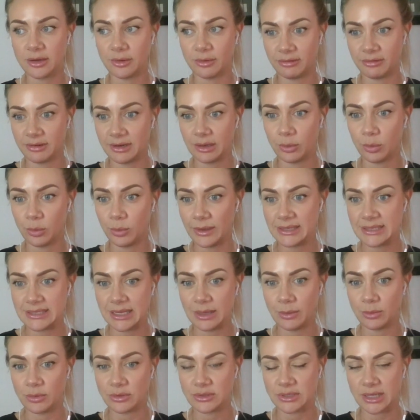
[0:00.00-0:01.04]
can't
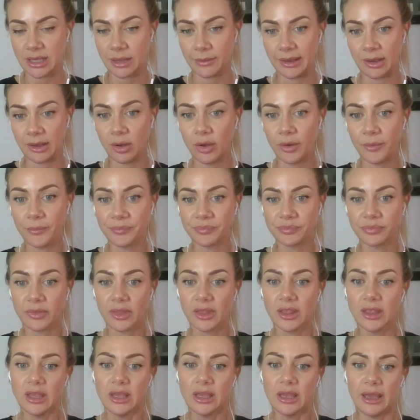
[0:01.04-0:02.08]
always see what's going
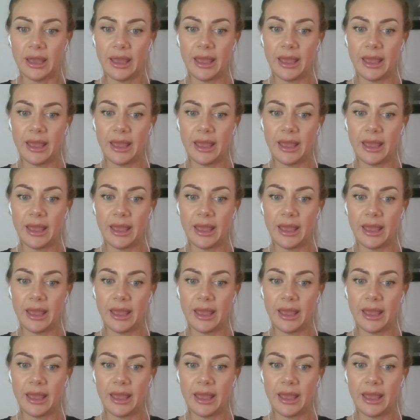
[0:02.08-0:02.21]
on.